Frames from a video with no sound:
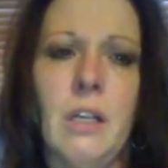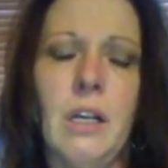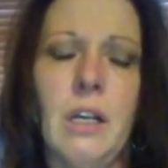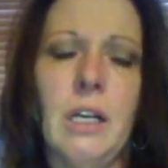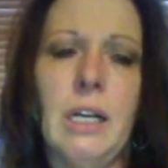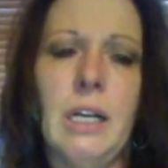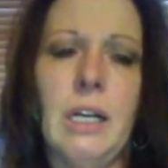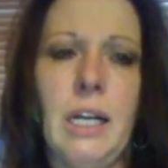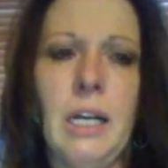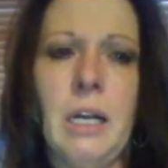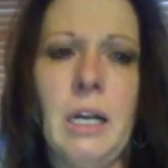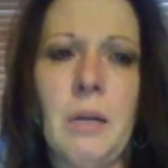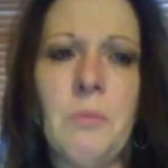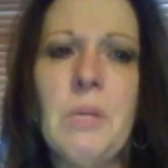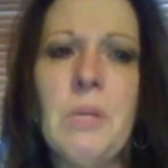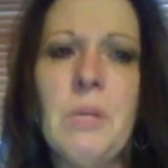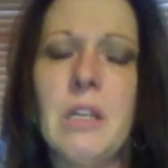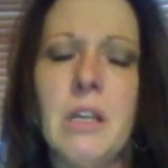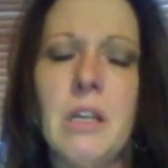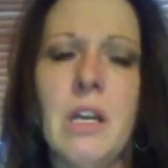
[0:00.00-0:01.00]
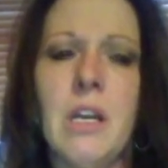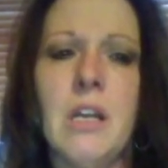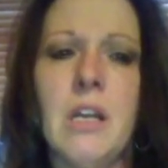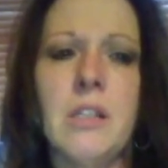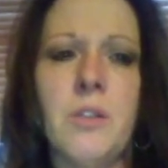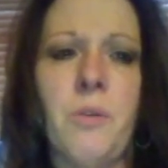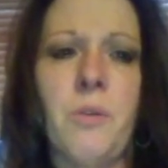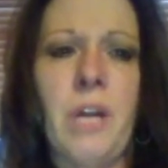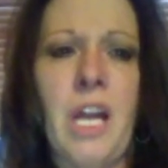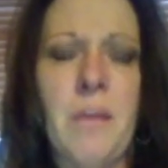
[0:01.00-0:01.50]
So what
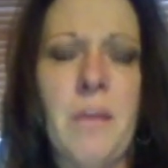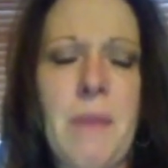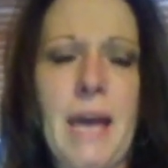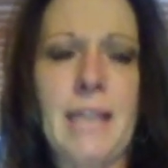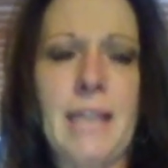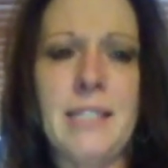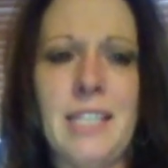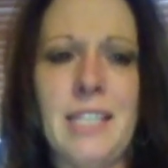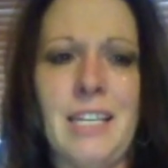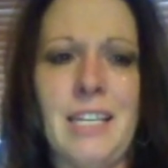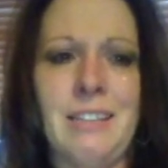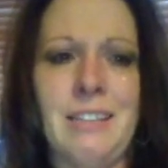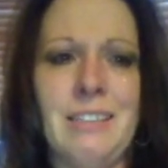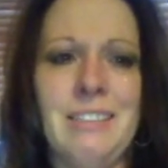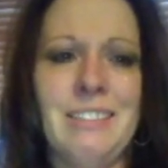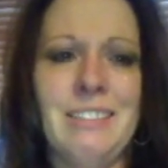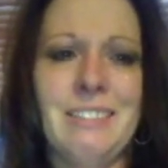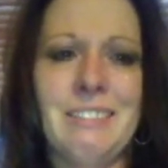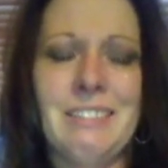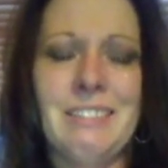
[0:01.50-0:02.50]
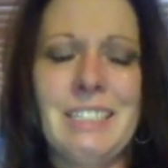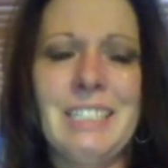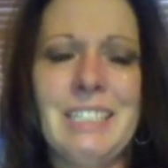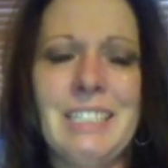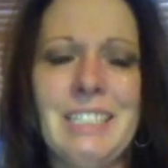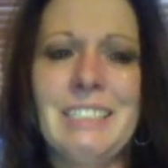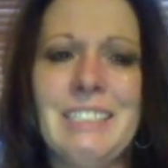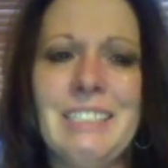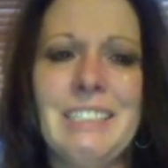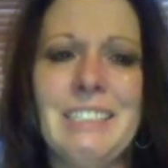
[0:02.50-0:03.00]
I'm asking
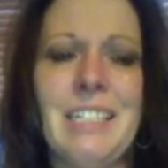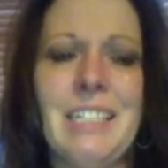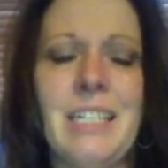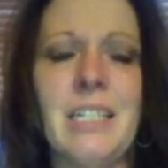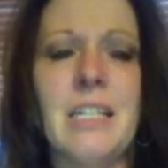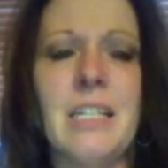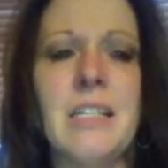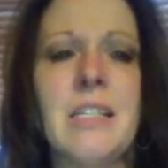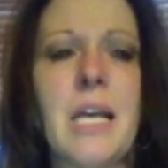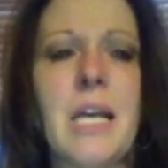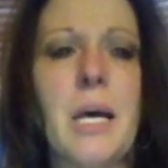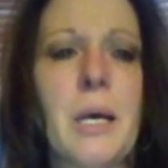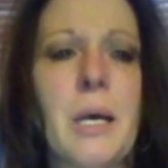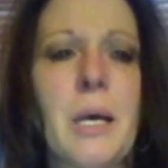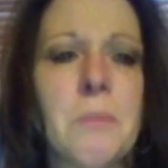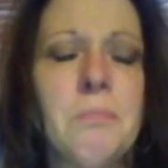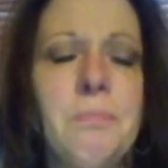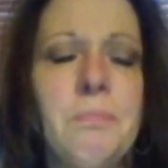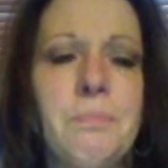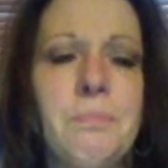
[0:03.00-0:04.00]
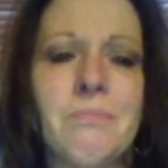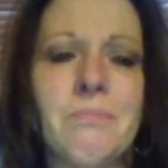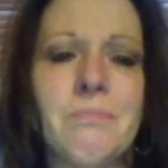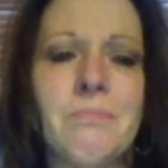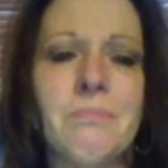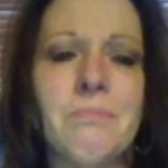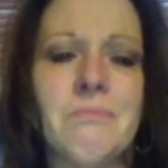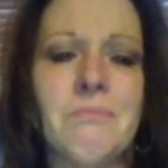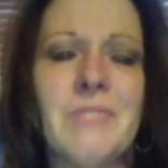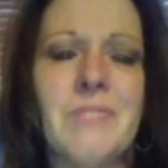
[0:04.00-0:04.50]
is sign
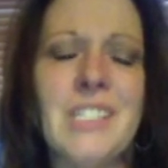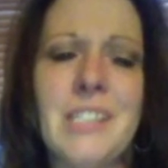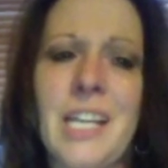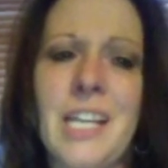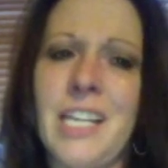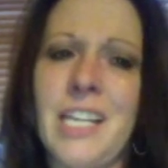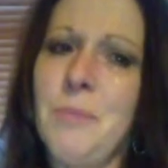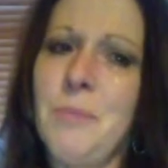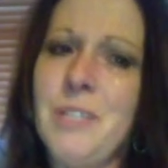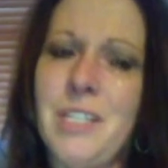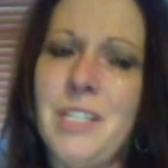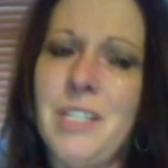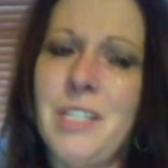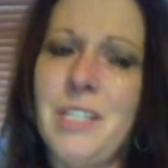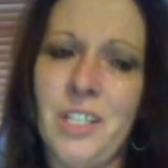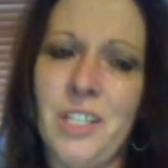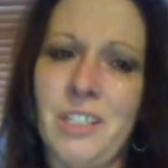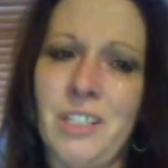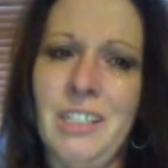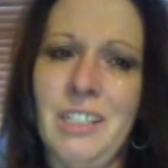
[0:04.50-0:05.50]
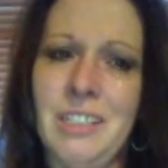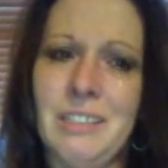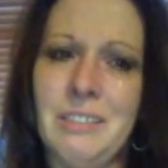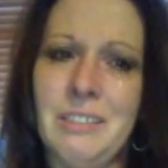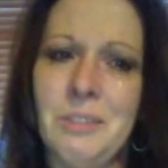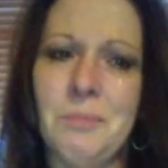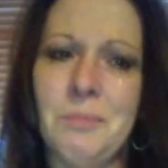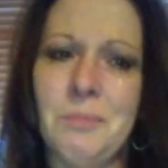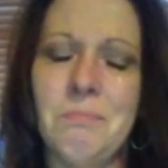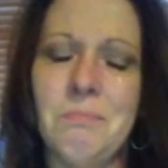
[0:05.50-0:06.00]
the petition,
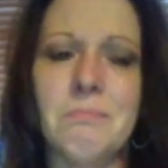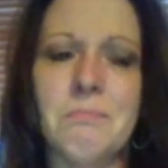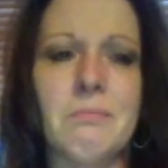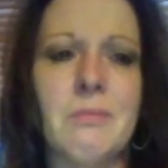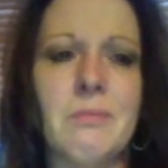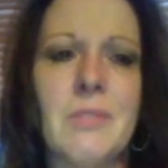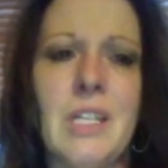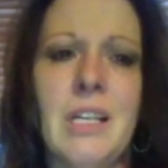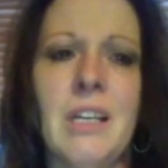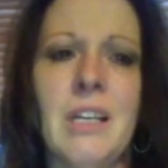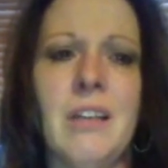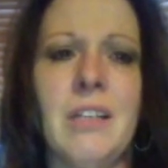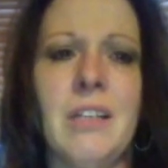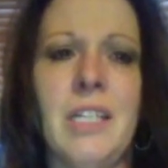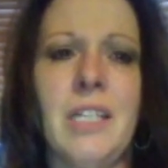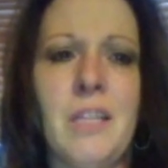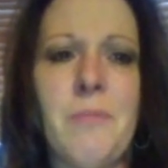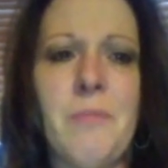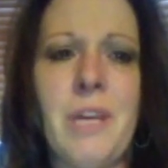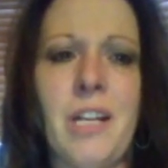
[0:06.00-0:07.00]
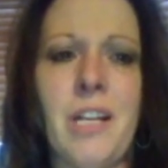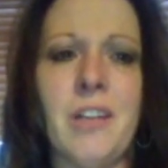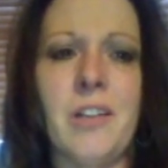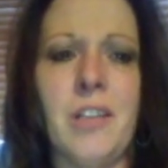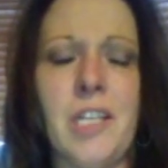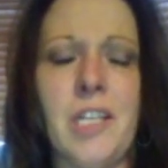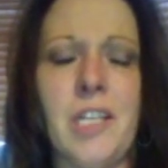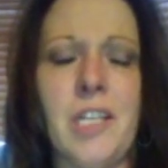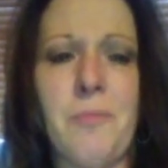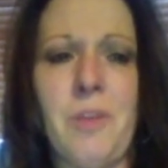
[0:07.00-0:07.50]
get the medical
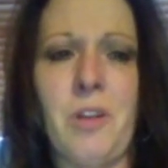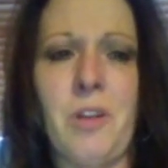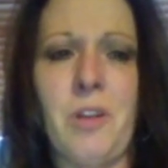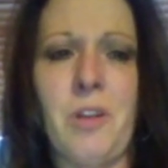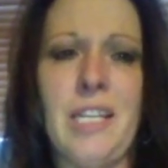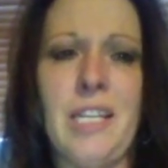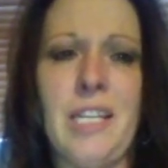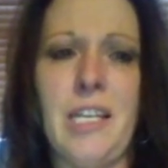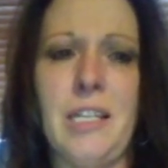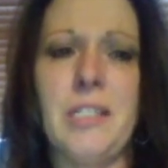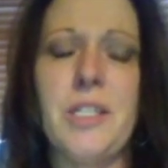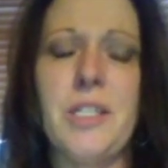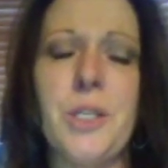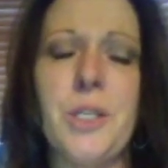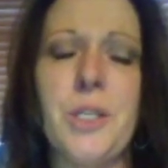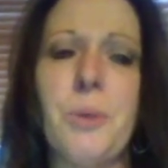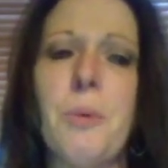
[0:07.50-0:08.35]
community to